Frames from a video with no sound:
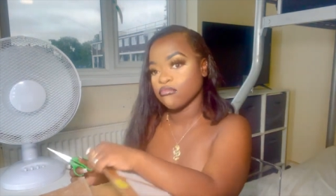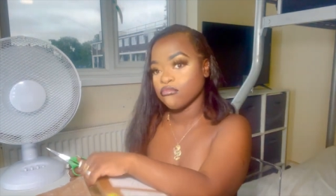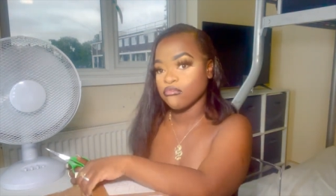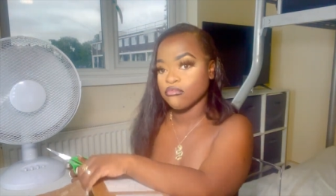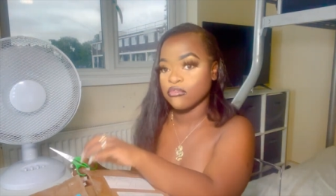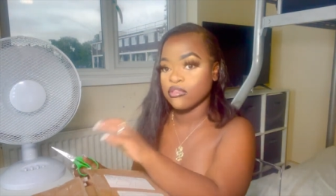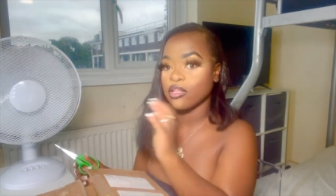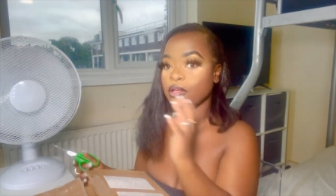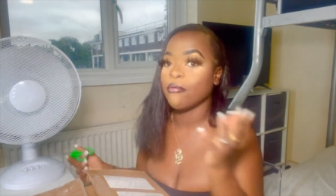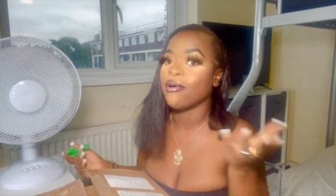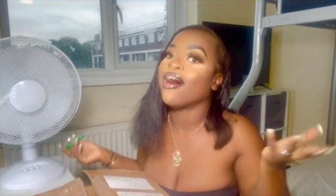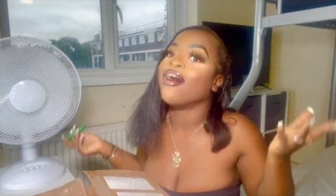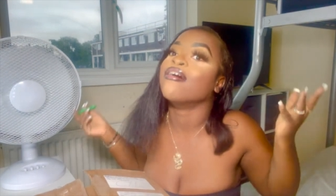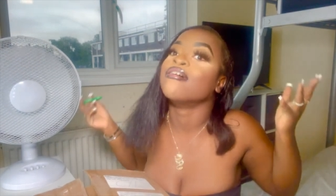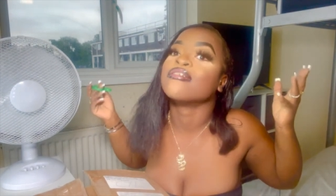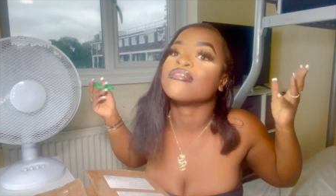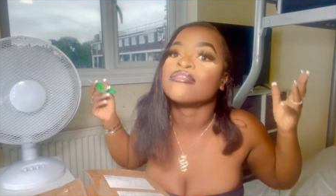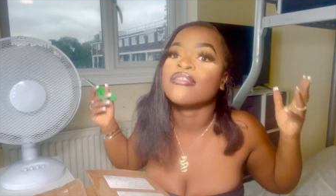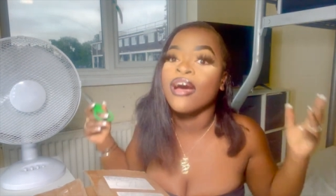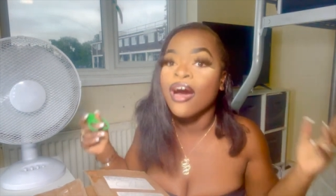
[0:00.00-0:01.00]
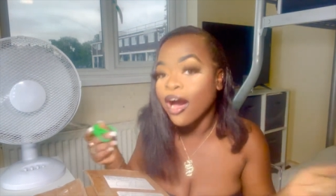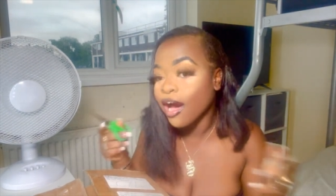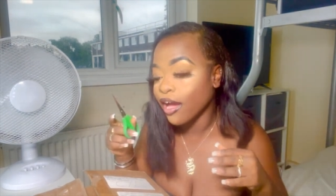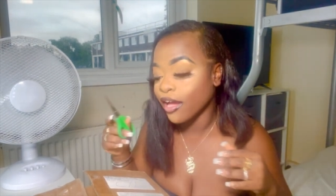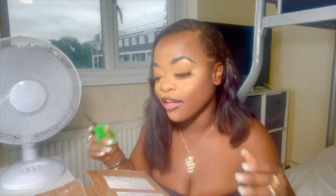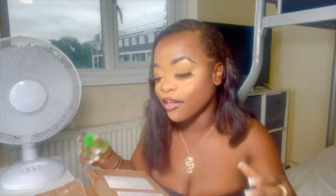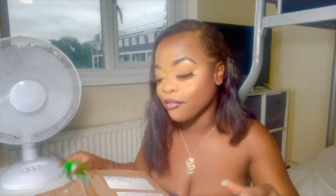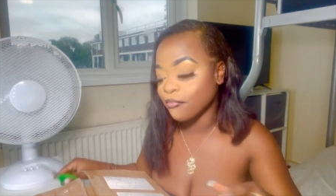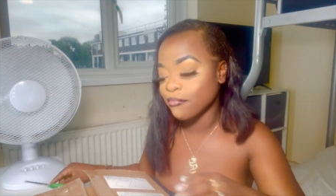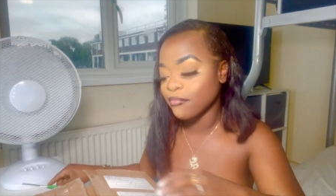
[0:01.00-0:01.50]
it's about
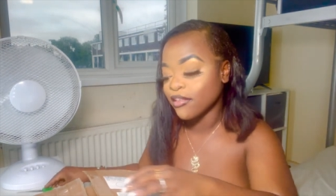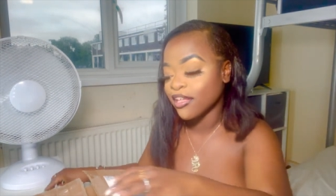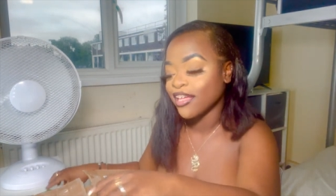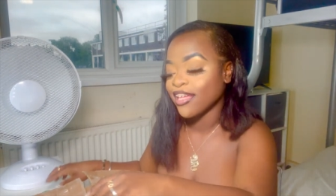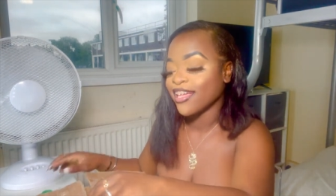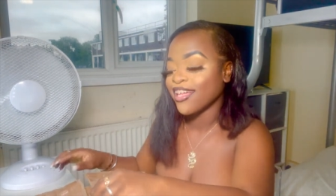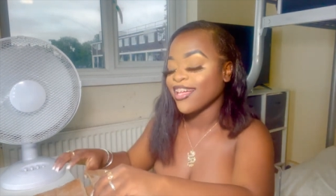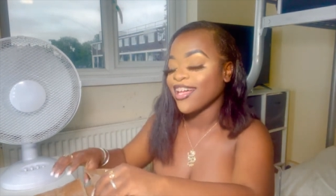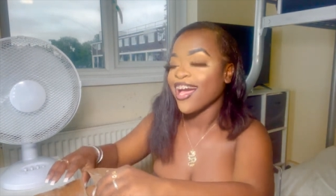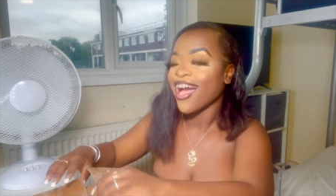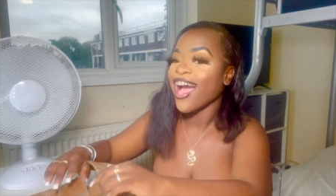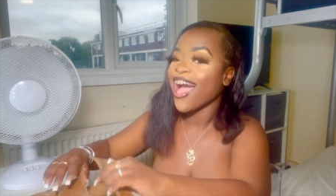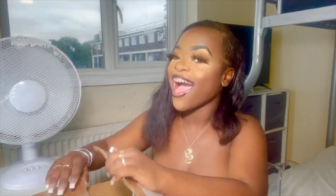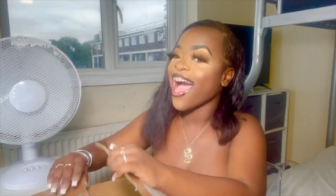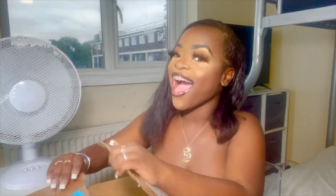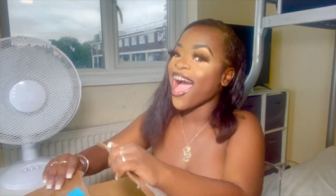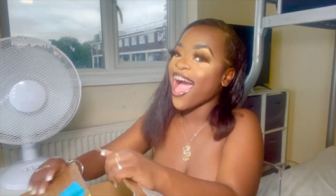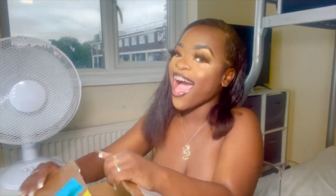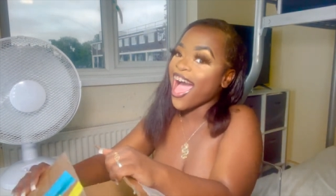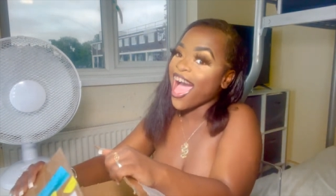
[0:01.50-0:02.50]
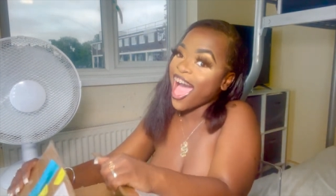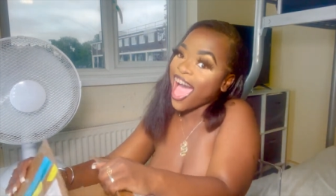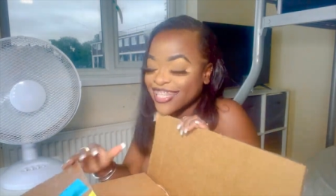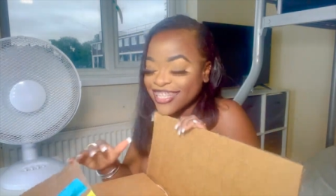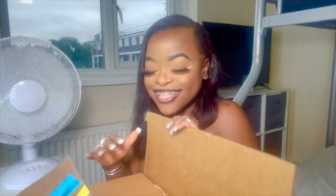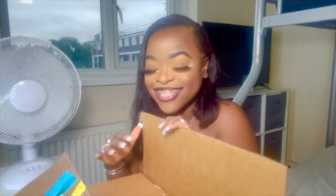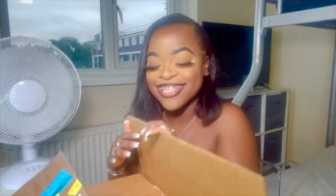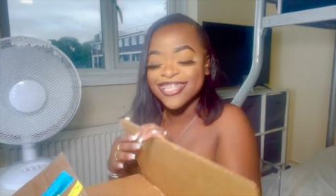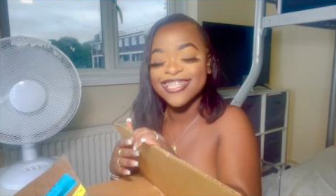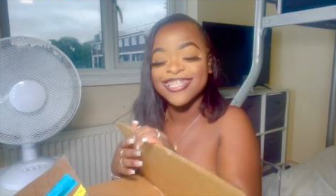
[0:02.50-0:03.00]
time. Ah!
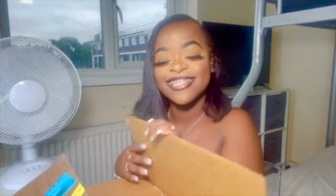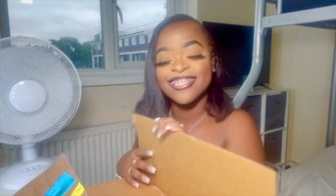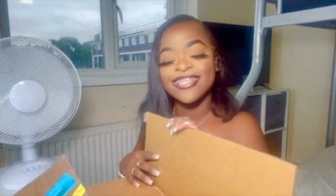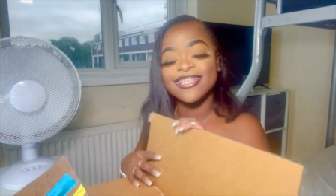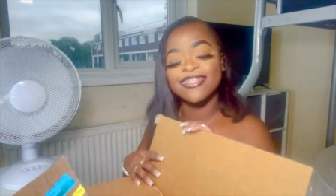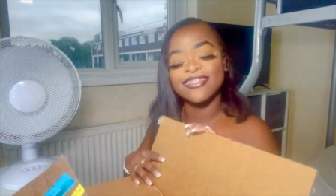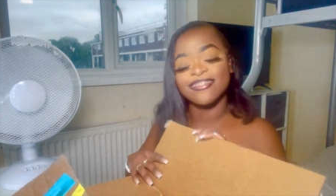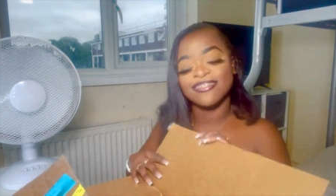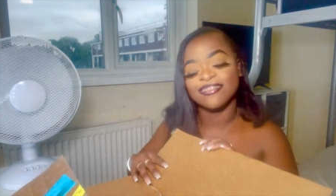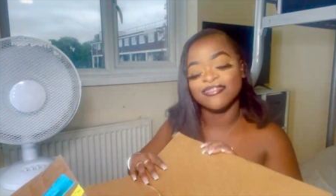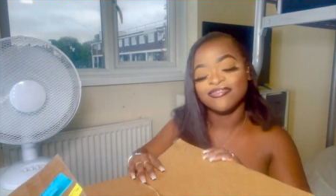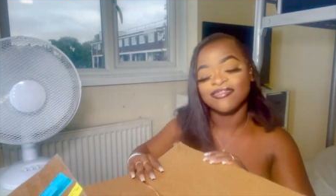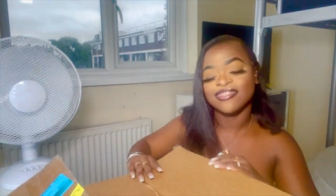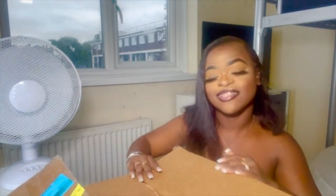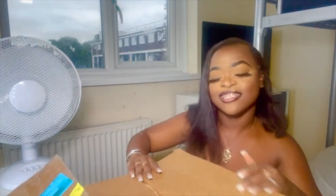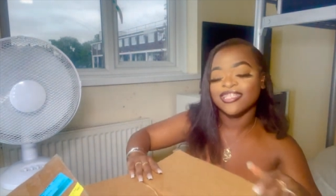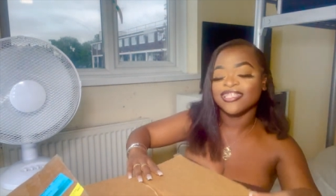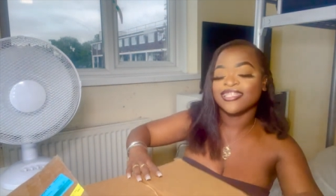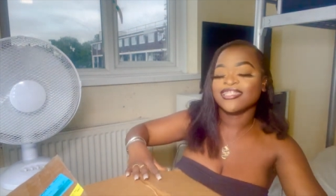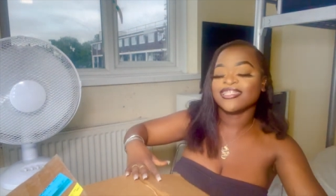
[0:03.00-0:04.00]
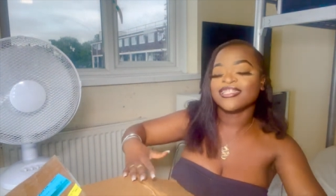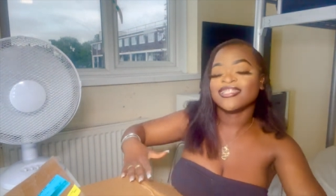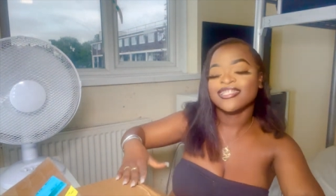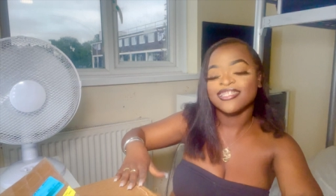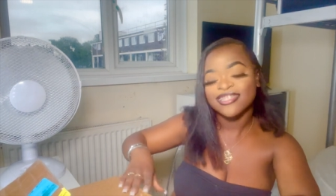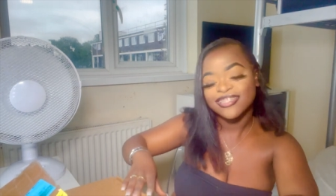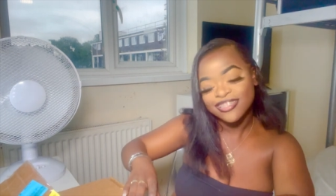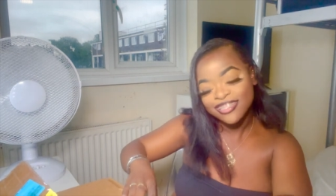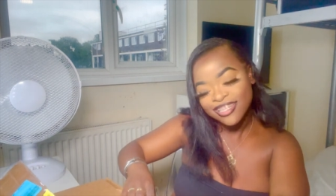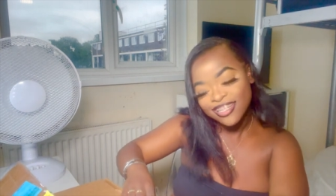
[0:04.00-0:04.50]
Love it.
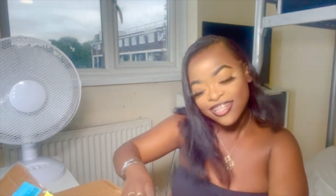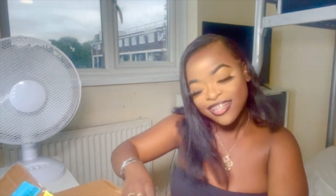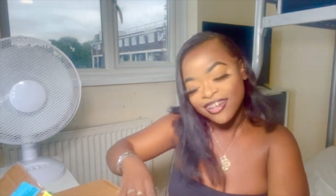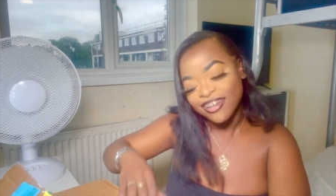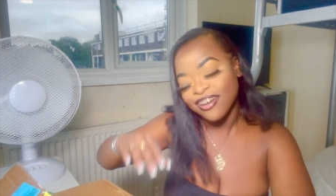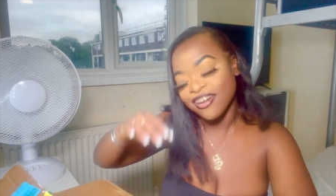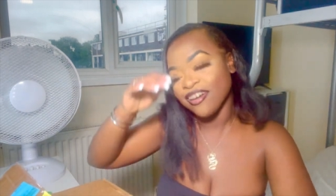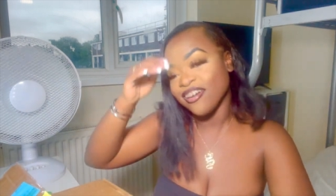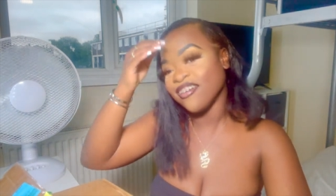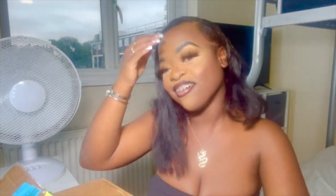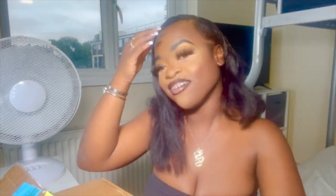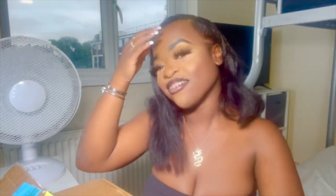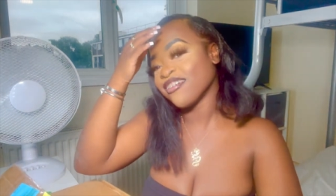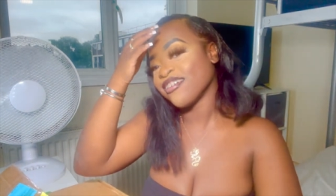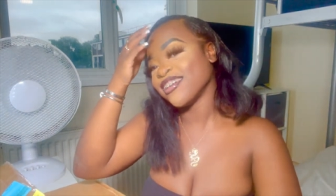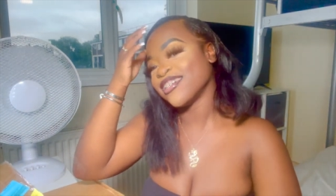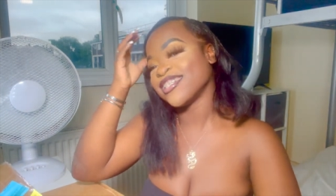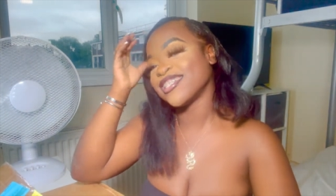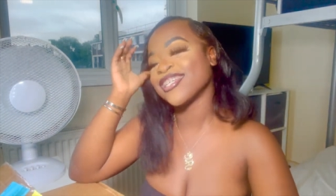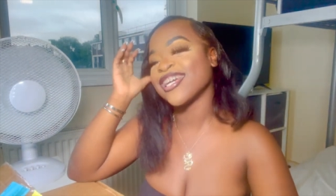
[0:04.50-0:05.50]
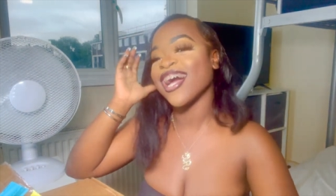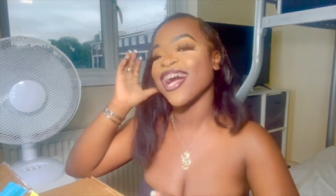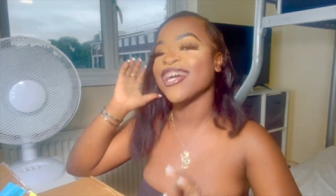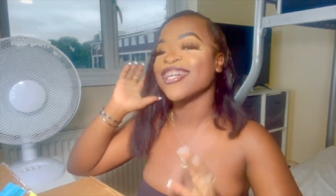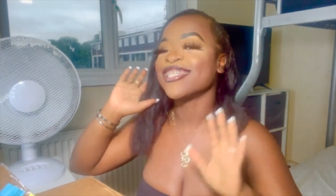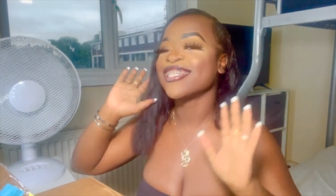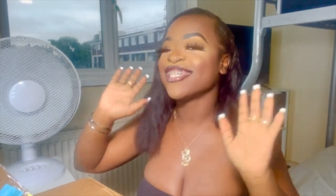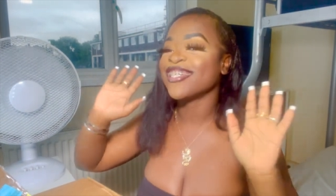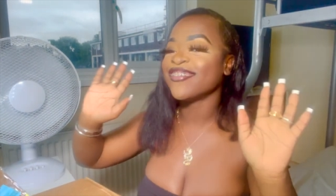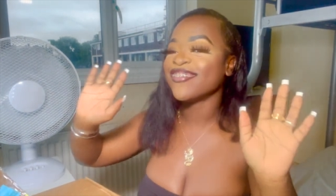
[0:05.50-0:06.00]
Oh gosh,
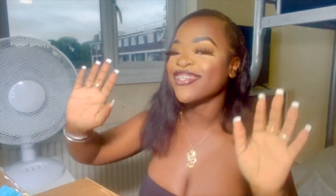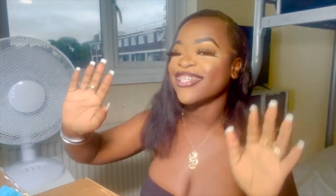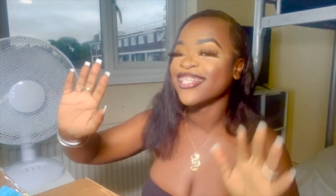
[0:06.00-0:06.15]
guys, here it